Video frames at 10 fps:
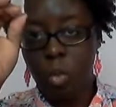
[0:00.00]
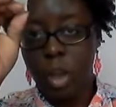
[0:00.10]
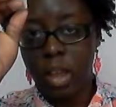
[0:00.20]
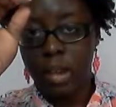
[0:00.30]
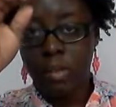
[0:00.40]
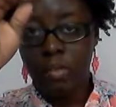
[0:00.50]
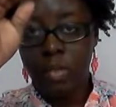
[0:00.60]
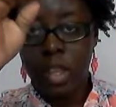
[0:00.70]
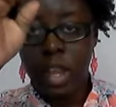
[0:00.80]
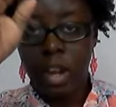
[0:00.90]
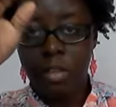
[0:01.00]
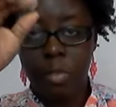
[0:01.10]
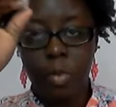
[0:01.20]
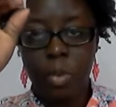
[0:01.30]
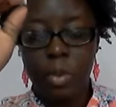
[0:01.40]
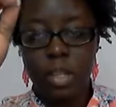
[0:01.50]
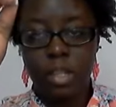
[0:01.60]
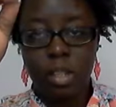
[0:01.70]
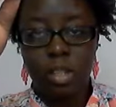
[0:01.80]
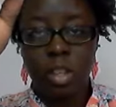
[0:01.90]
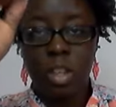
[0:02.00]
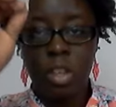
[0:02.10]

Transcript: 1 out of the 3 pieces.